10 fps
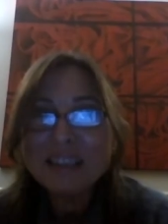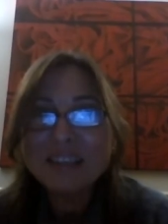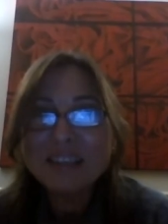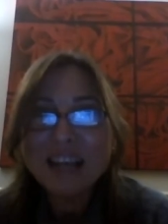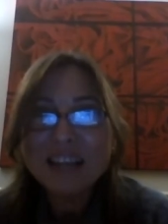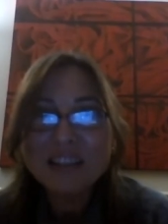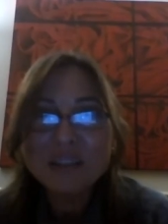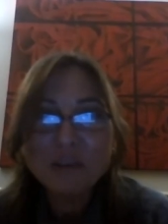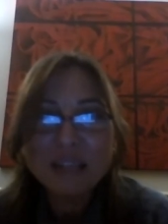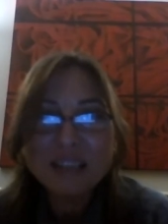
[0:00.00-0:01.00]
going to ask a
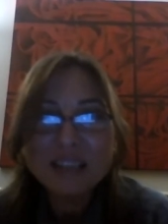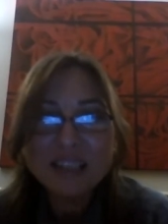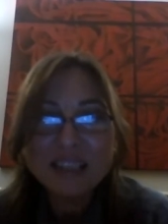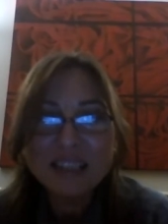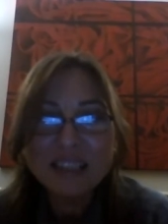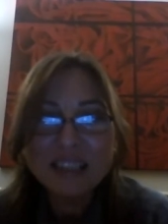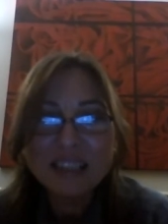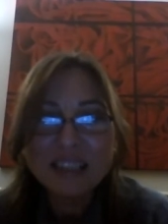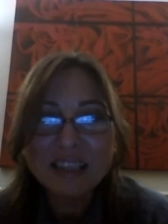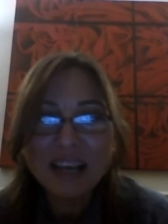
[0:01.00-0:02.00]
question,
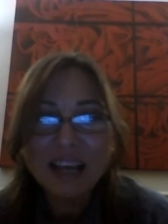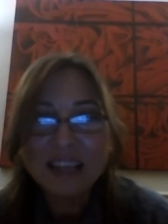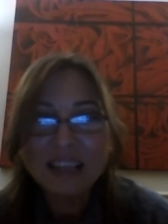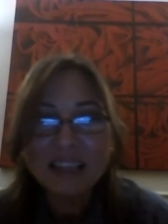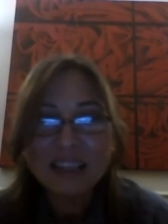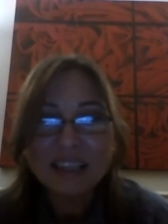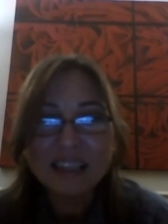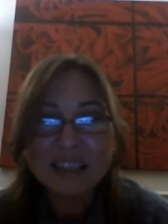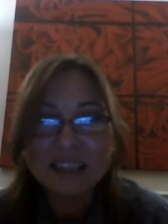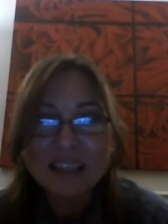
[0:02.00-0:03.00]
uh, and
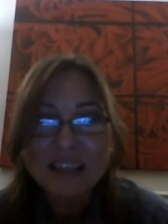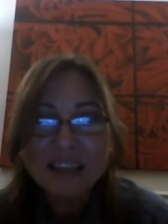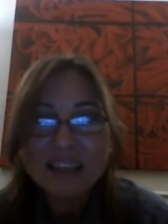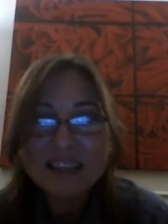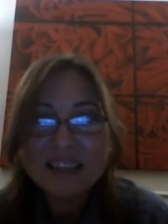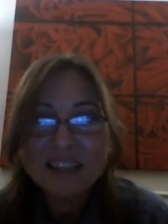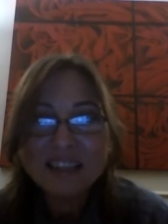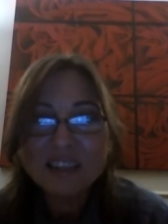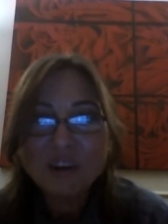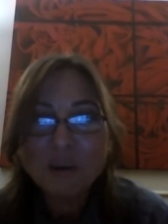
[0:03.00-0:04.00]
uh, there is
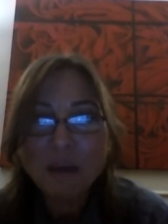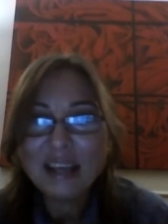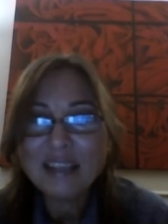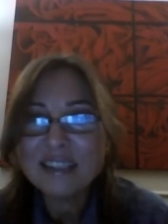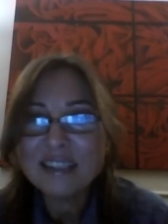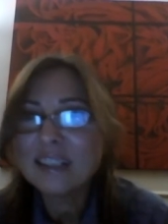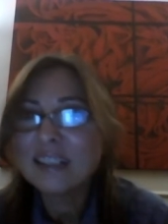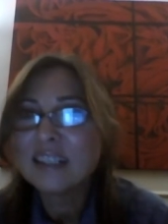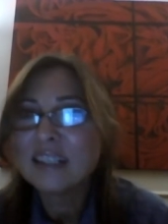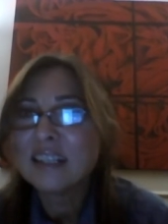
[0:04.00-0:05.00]
another comment.
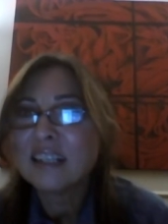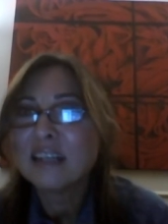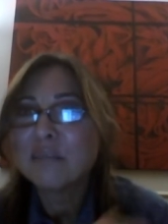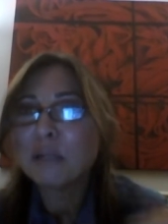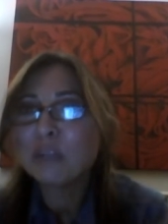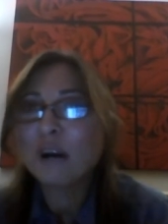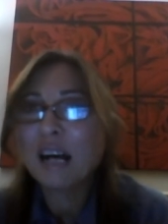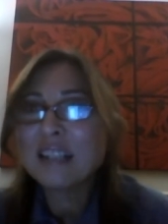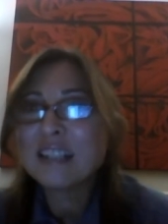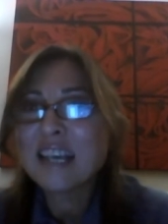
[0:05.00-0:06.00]
Uh,
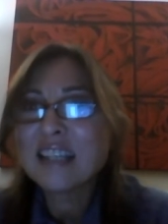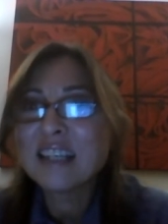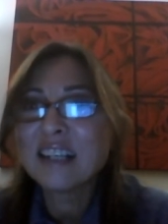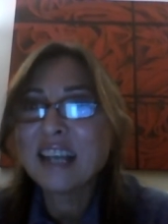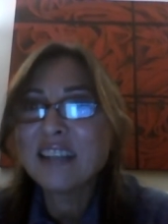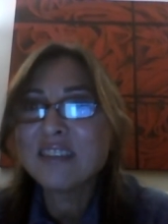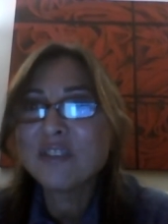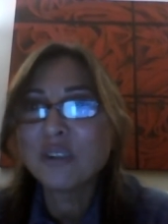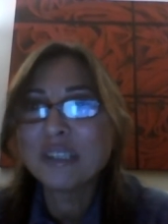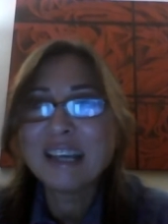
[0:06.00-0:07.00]
Batuhan says, a great
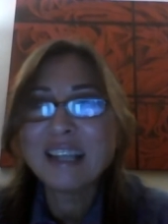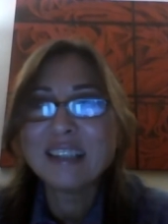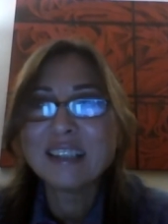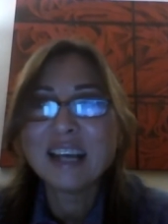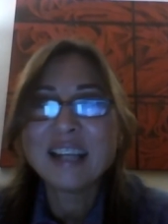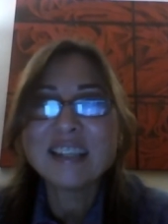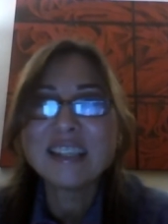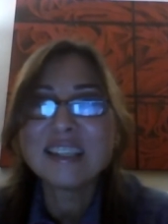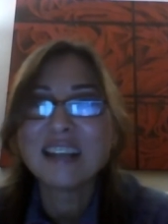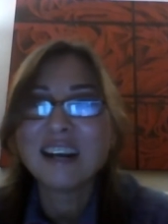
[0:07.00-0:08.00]
storyteller as he
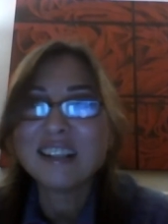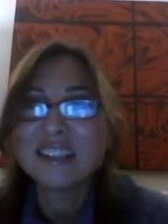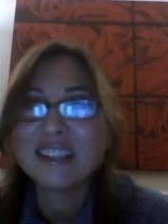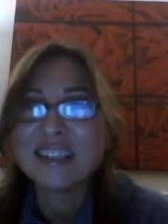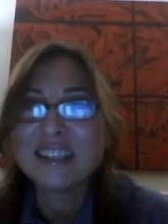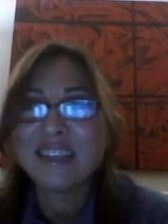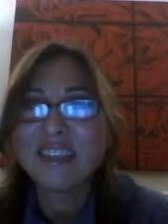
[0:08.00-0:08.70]
is an artist.